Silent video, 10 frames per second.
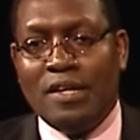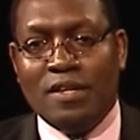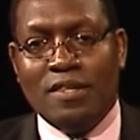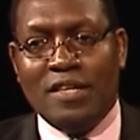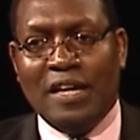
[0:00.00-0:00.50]

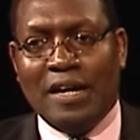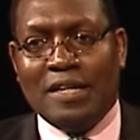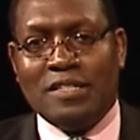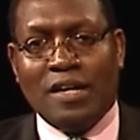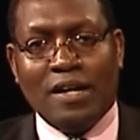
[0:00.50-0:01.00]
the
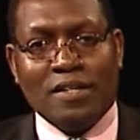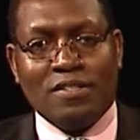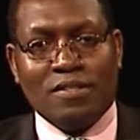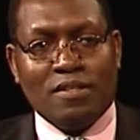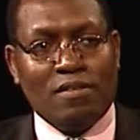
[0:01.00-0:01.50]

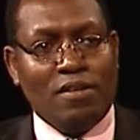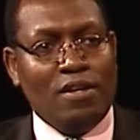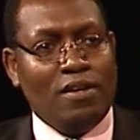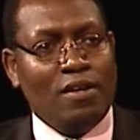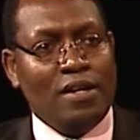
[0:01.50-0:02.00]
attacks.
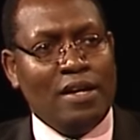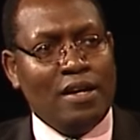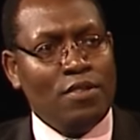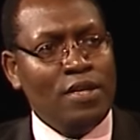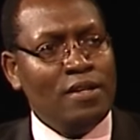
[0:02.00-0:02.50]

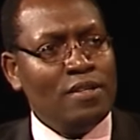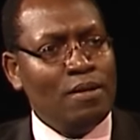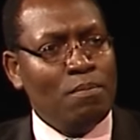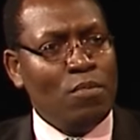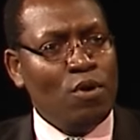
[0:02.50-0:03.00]
I think the
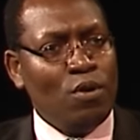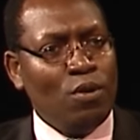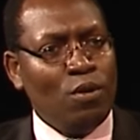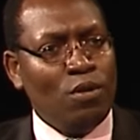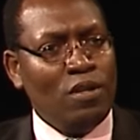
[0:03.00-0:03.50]

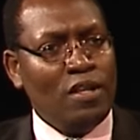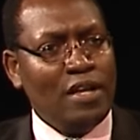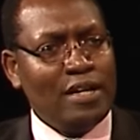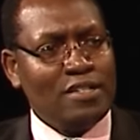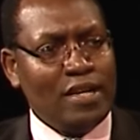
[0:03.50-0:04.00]
mall
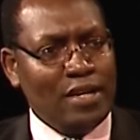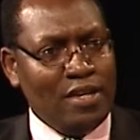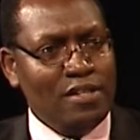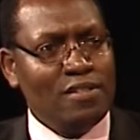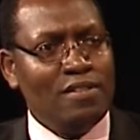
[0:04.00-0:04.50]
attack
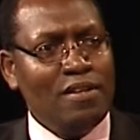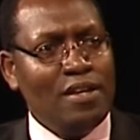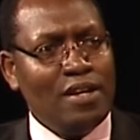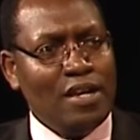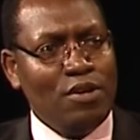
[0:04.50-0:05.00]
in
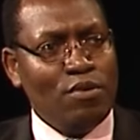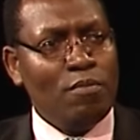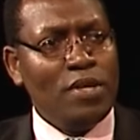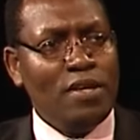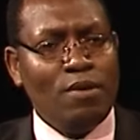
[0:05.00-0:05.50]

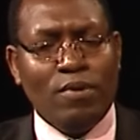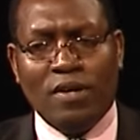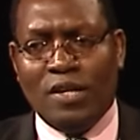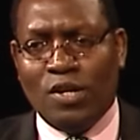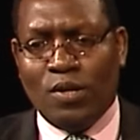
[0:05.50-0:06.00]
Nairobi, where
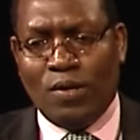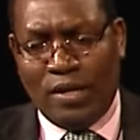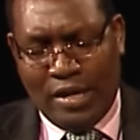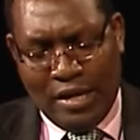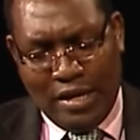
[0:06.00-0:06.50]

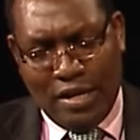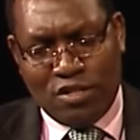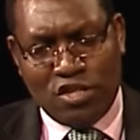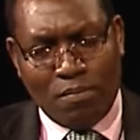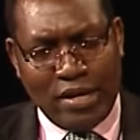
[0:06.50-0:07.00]

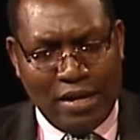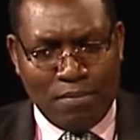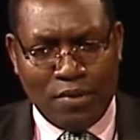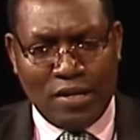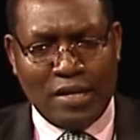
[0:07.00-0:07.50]

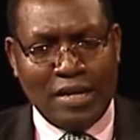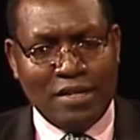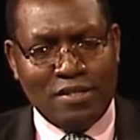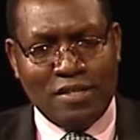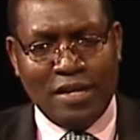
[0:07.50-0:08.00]
Al-Shabaab
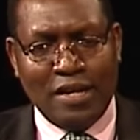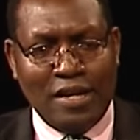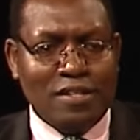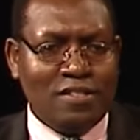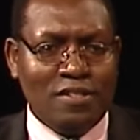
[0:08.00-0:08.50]
had their
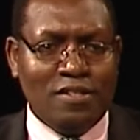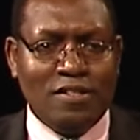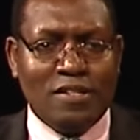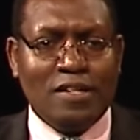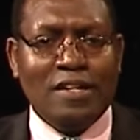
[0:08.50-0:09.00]
hands in
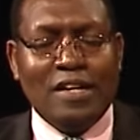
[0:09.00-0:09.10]
the